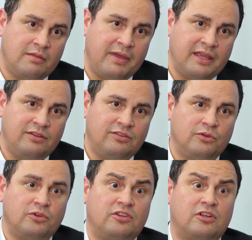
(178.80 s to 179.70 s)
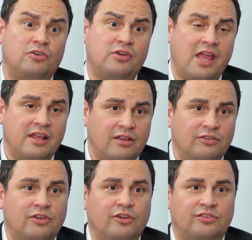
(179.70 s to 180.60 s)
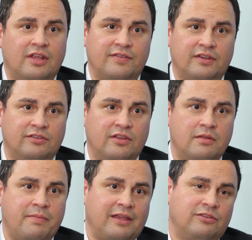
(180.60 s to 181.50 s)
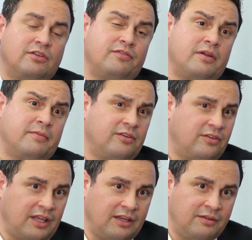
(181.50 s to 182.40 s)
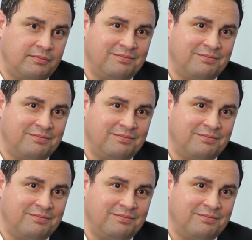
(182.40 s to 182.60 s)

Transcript: the banks in order to create those cost savings that the banks so very much need.